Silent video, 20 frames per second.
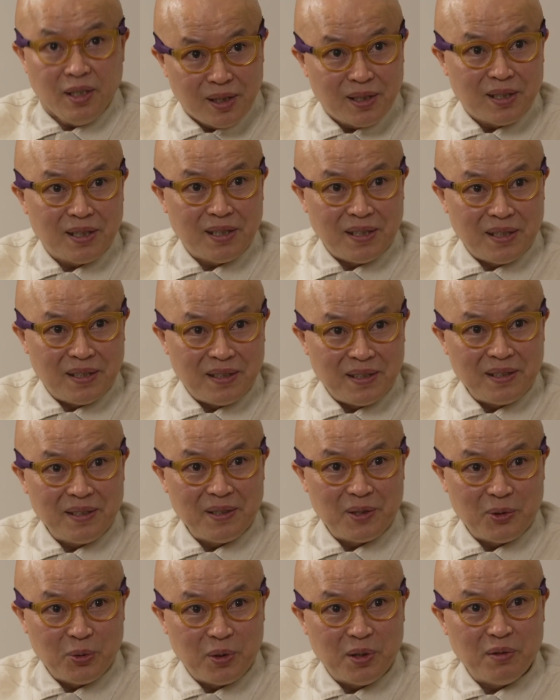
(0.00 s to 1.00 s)
listen
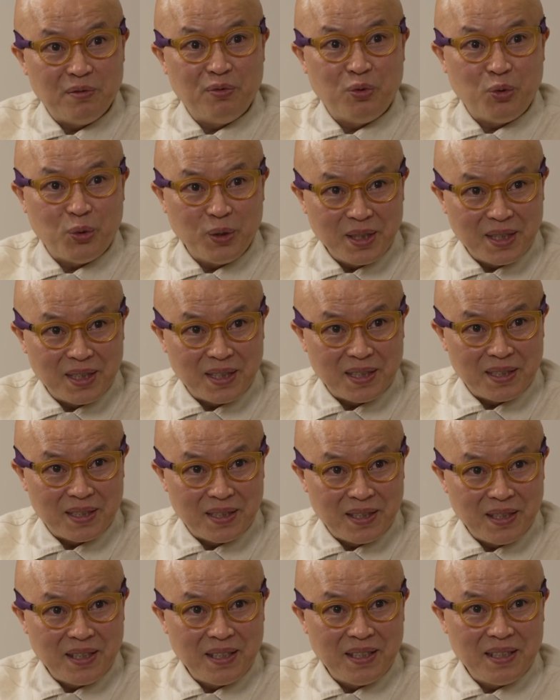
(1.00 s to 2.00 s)
to the
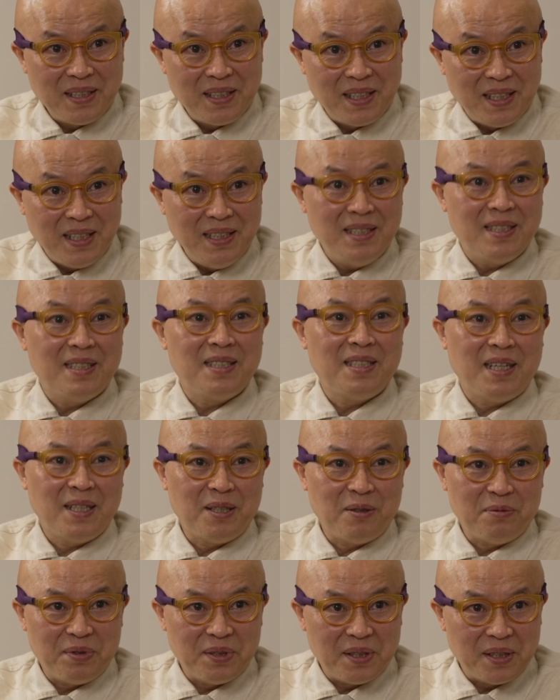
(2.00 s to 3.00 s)
voices
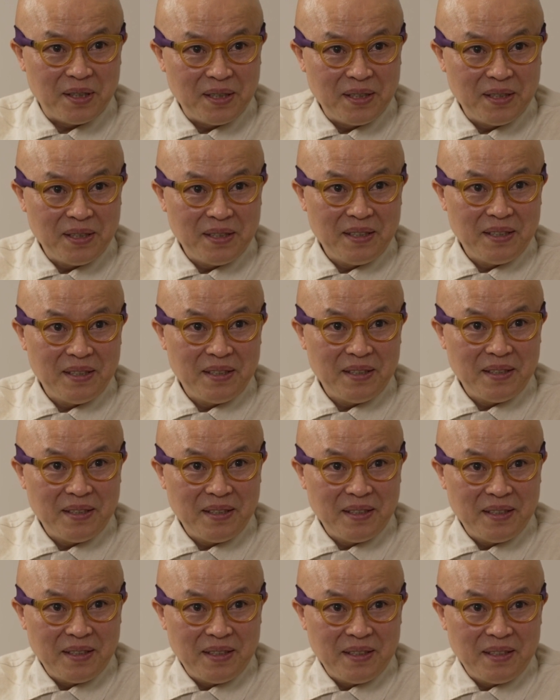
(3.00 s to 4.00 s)
inside of her
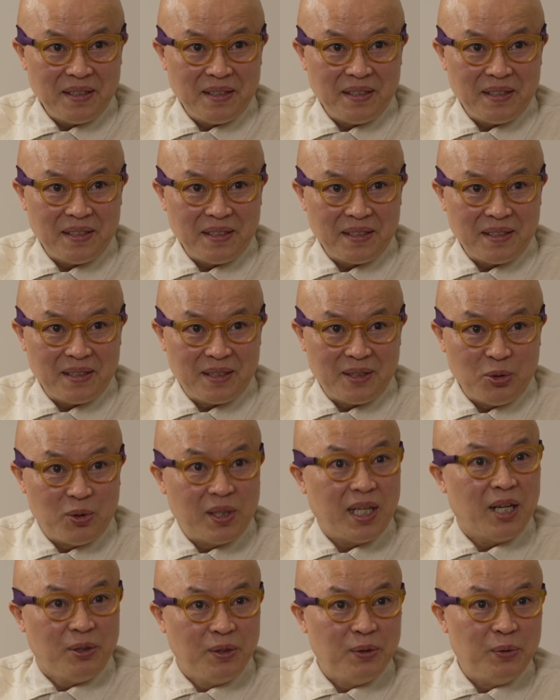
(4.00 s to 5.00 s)
to
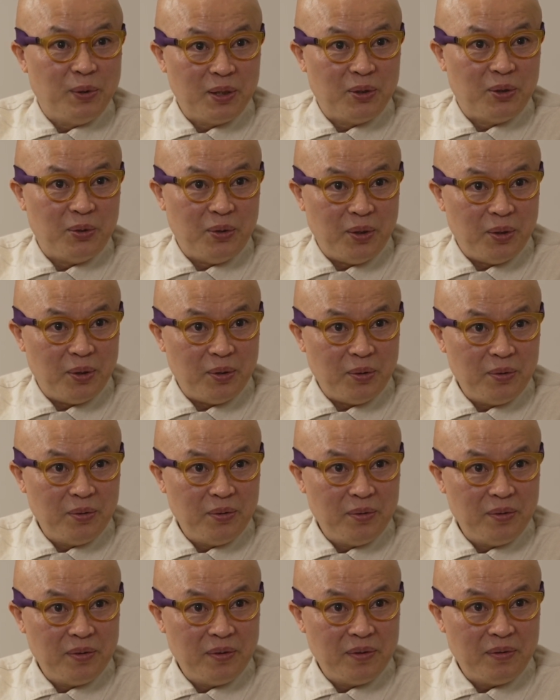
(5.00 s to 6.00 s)
tell her what to do.
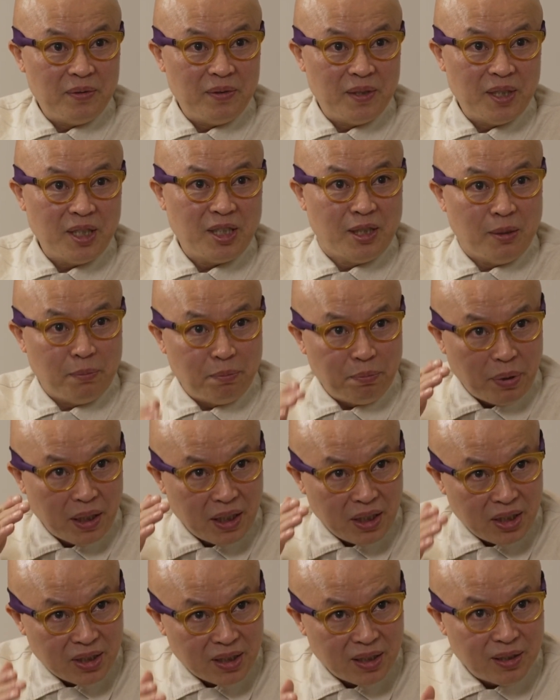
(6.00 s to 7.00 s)
Just the
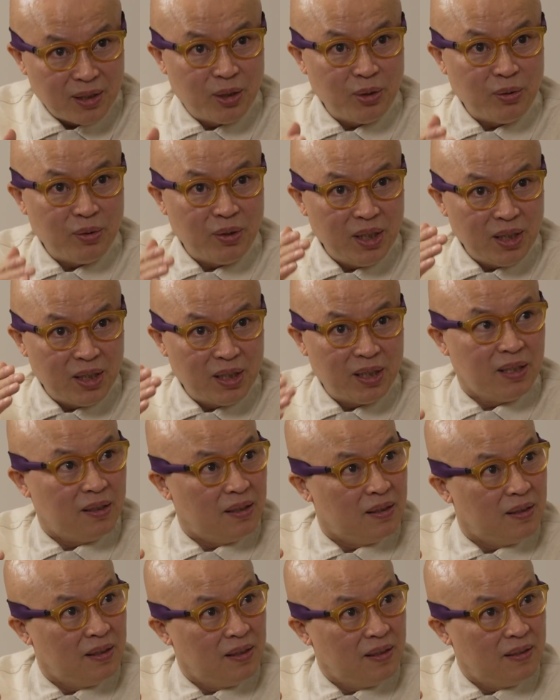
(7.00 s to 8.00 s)
patient to
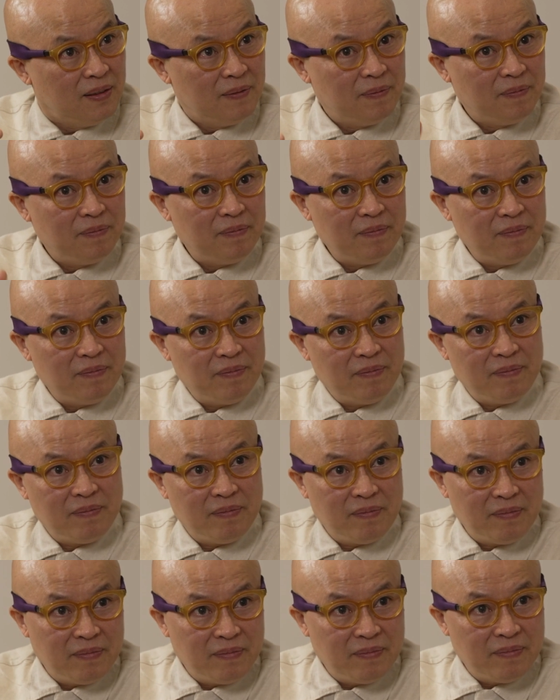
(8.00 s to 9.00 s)
listen. I think of
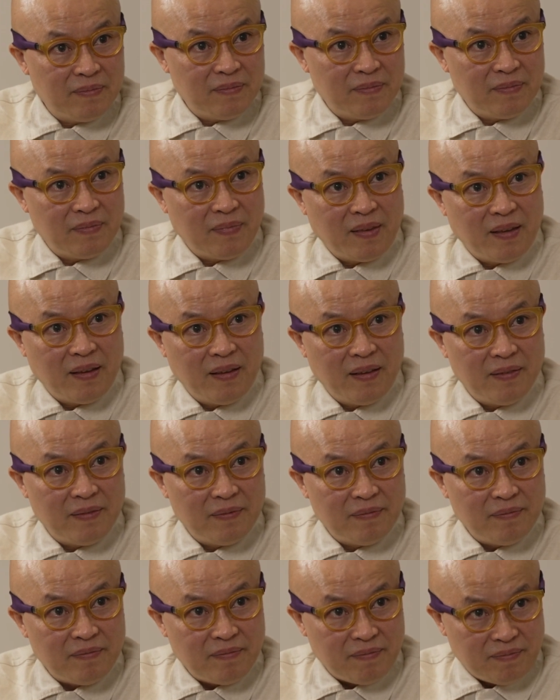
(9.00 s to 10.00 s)
all the
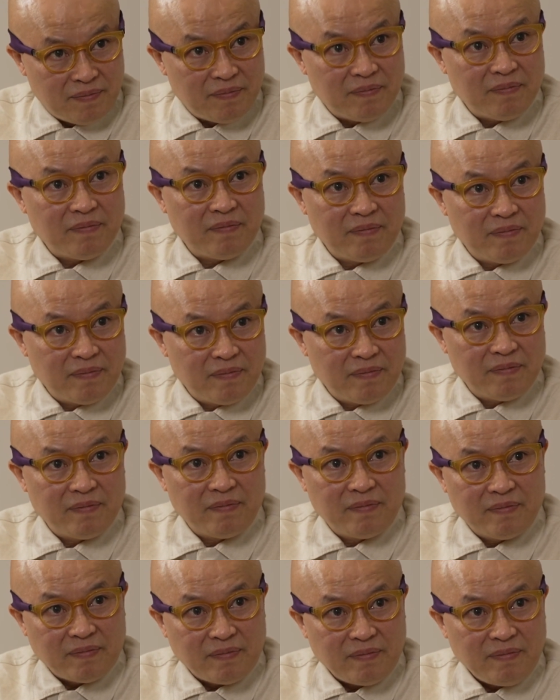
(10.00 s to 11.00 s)
I would add Pat
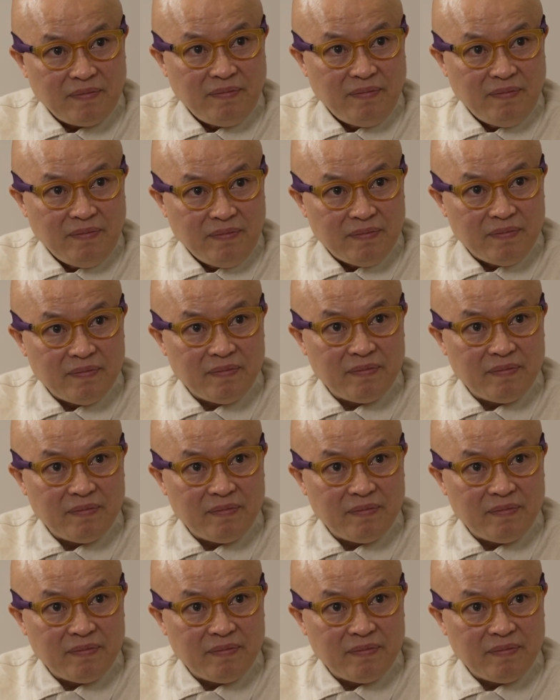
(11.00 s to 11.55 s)
Steer to the group of